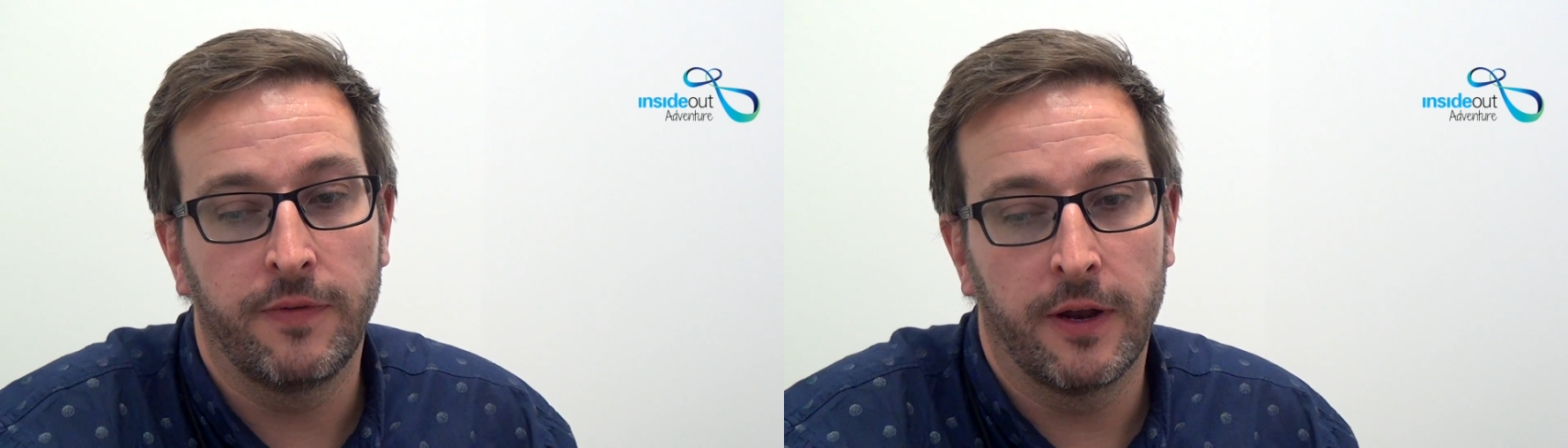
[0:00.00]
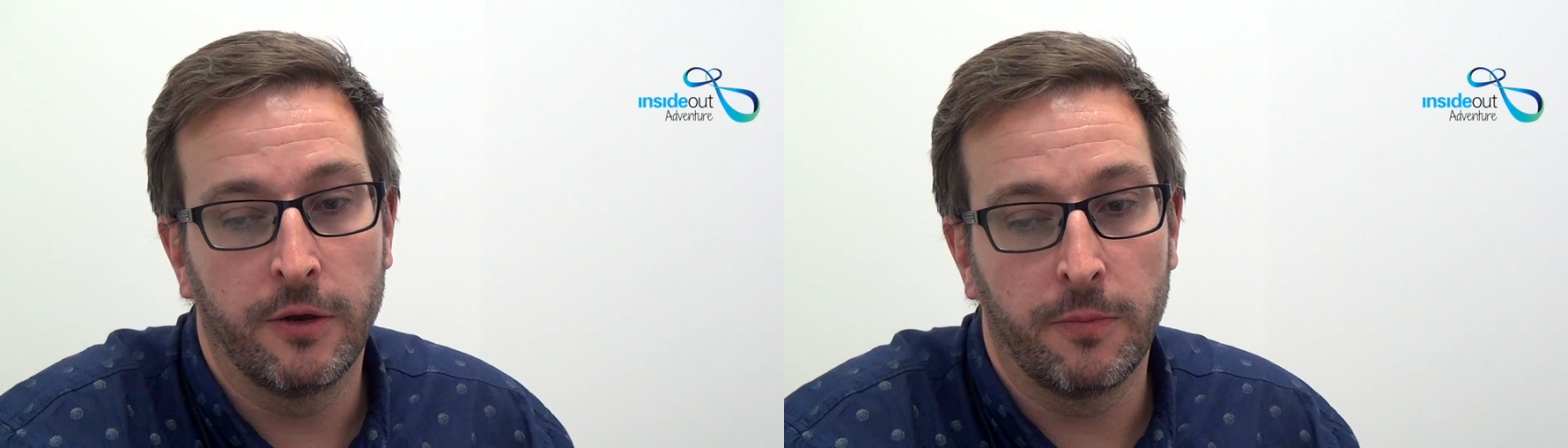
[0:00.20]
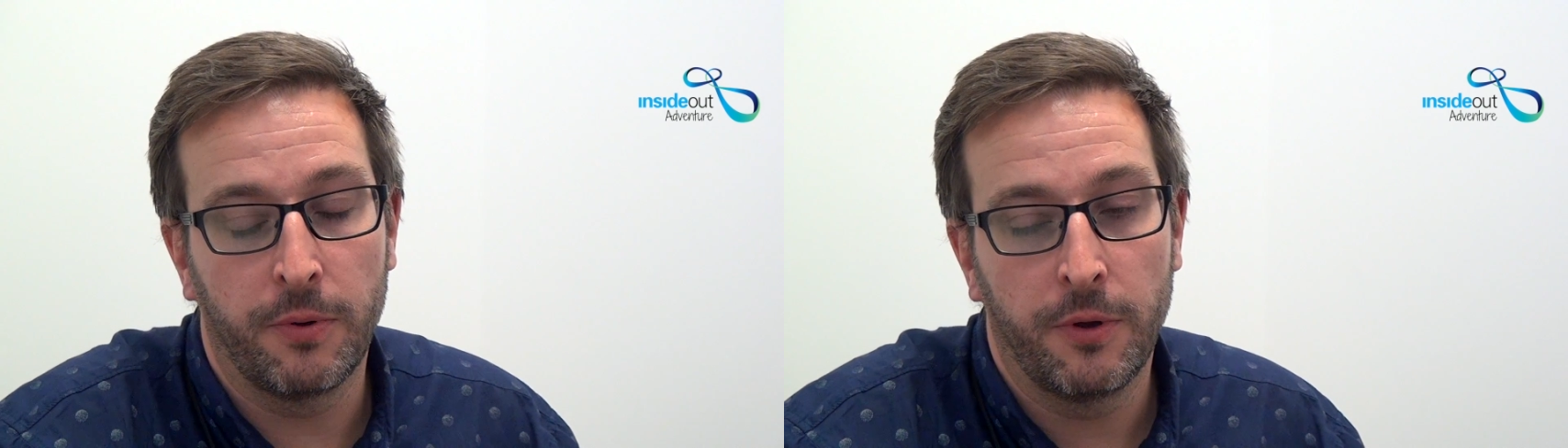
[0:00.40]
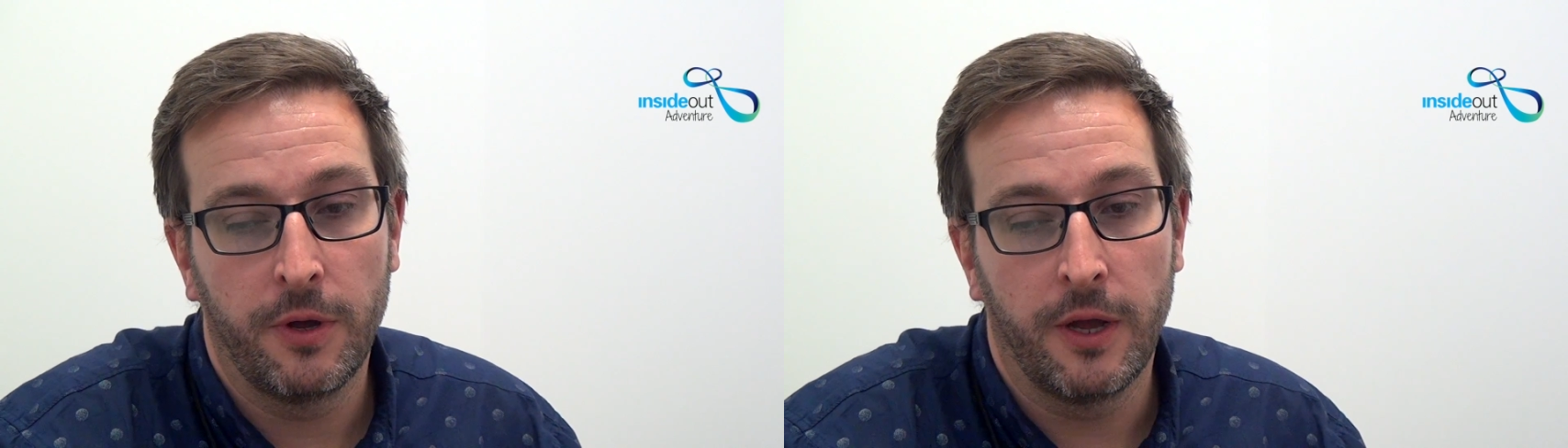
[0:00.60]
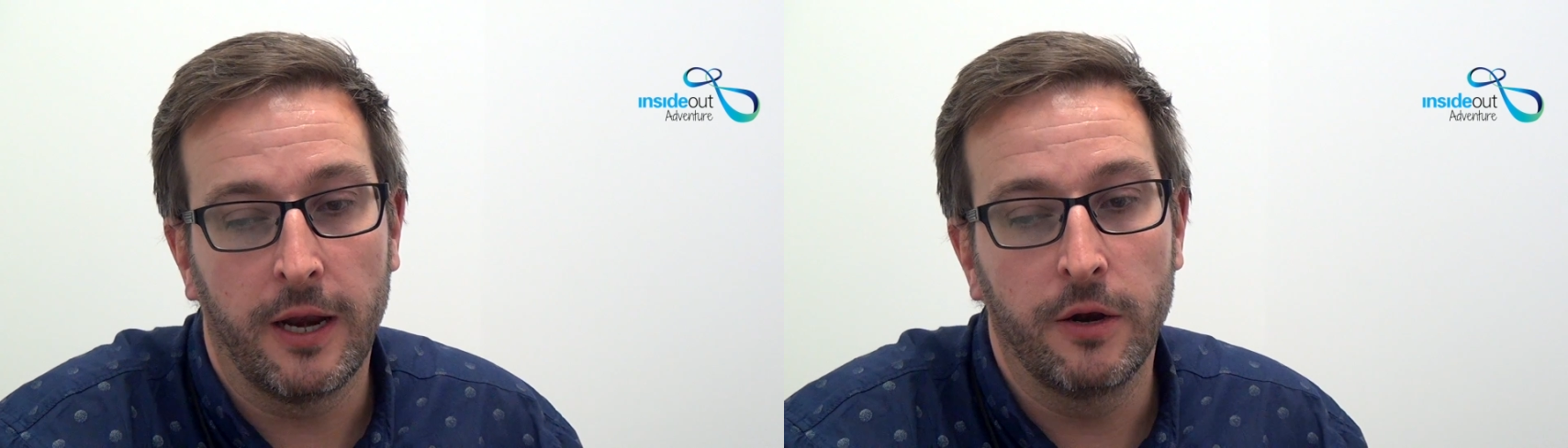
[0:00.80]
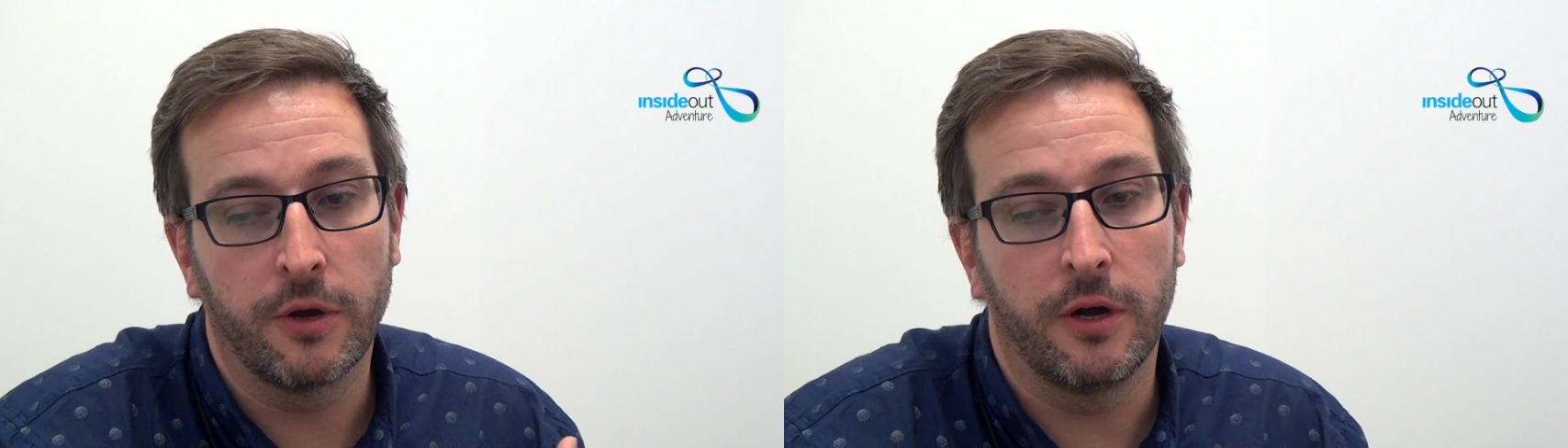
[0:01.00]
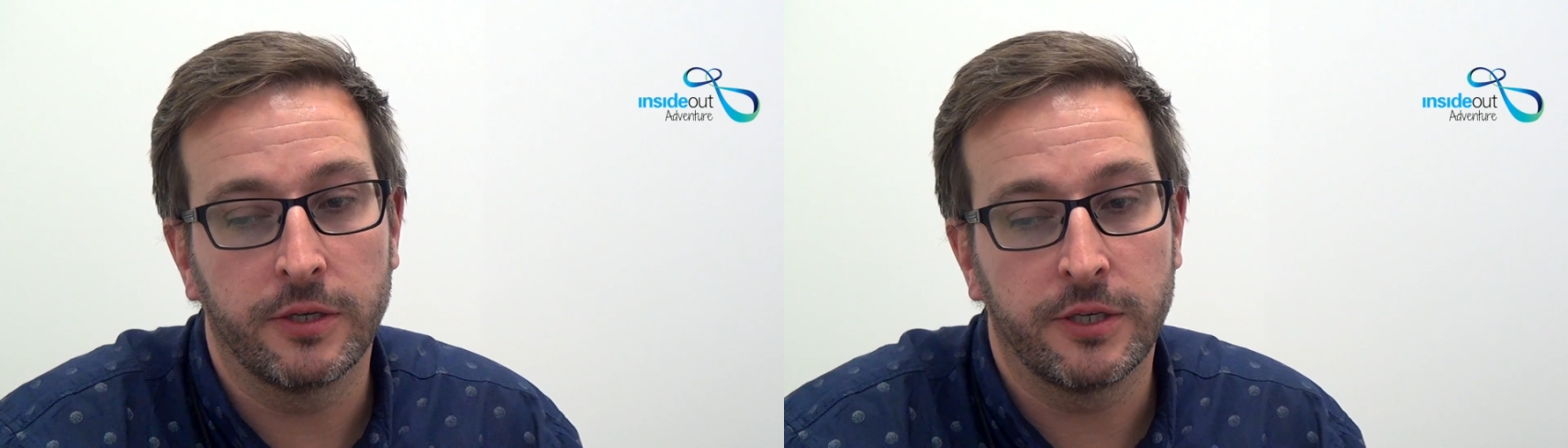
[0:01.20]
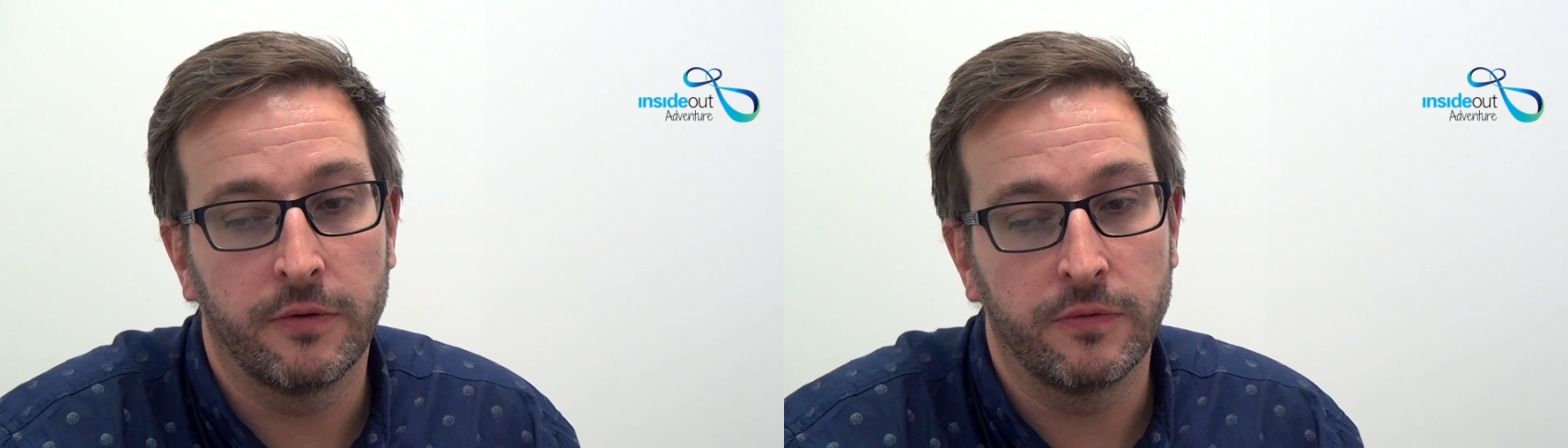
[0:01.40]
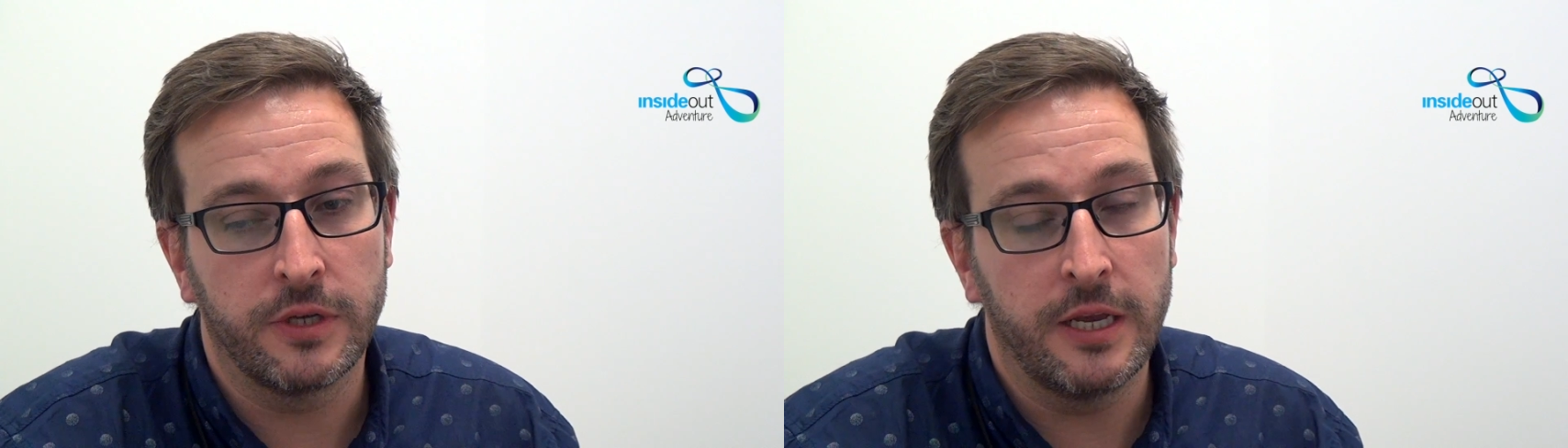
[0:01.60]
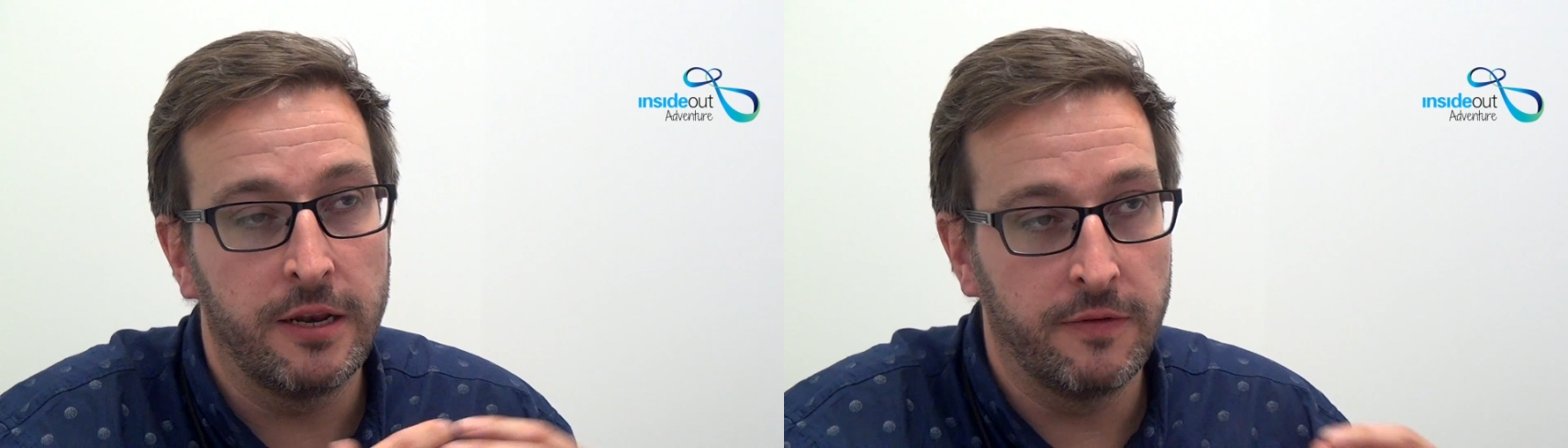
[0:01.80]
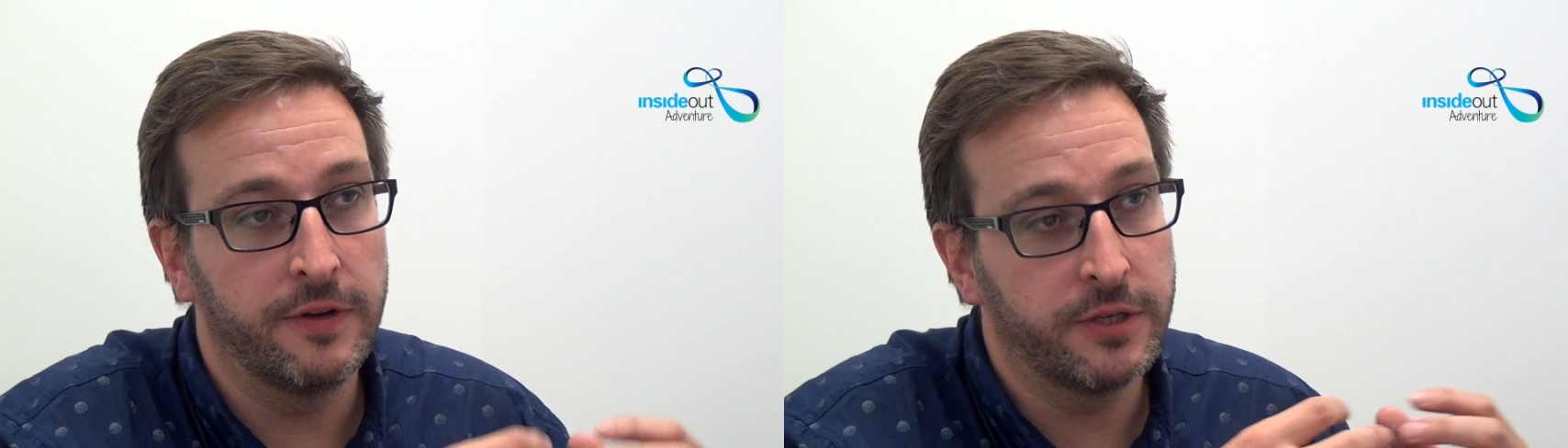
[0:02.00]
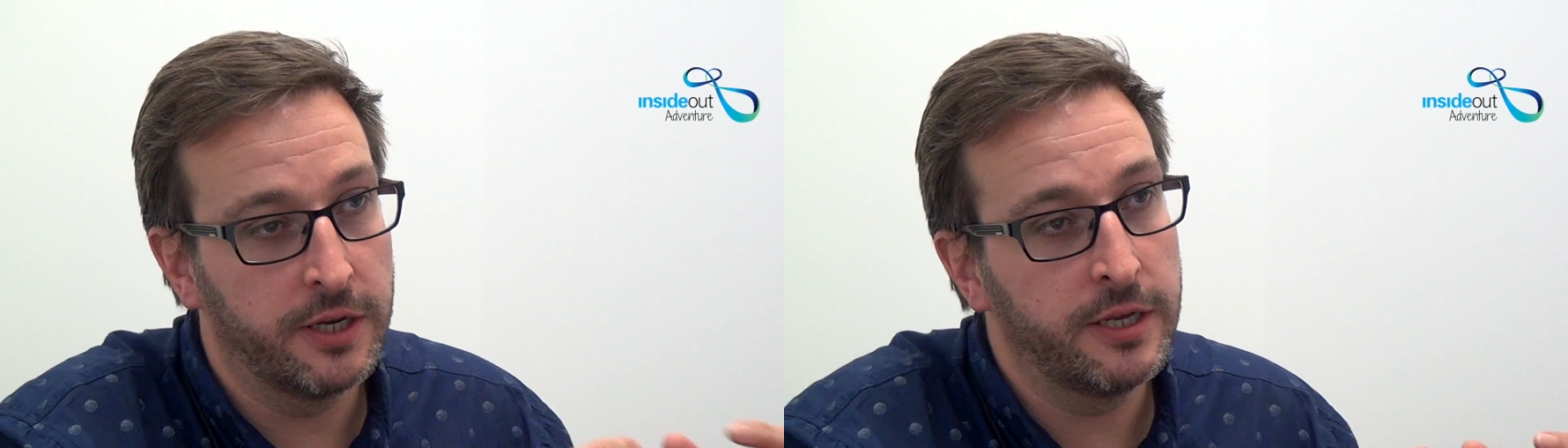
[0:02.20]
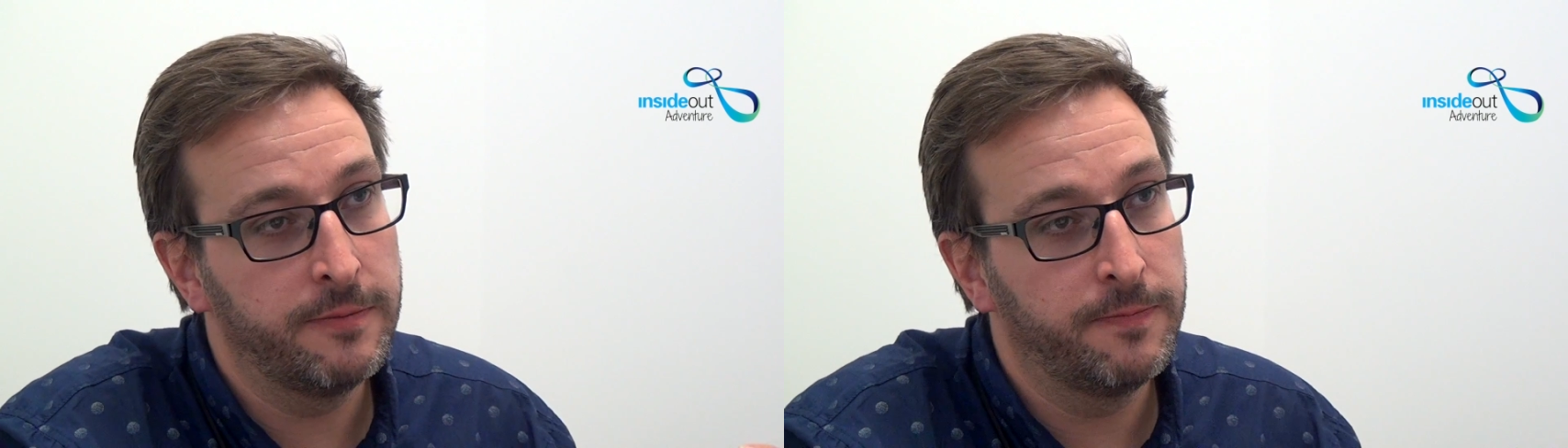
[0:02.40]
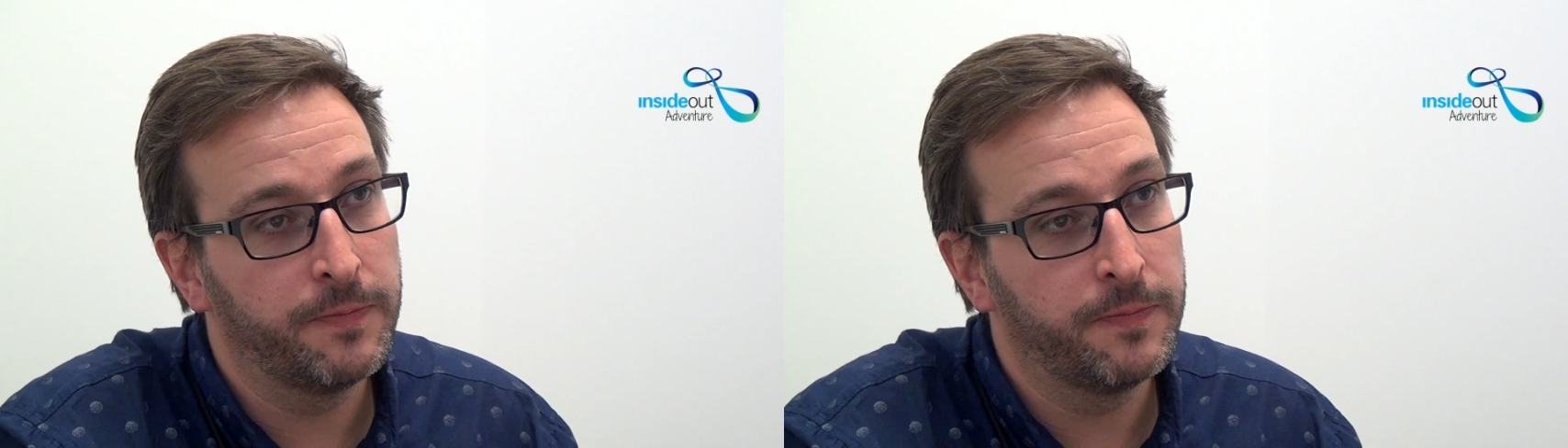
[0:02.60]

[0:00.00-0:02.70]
develop and look at ourselves individually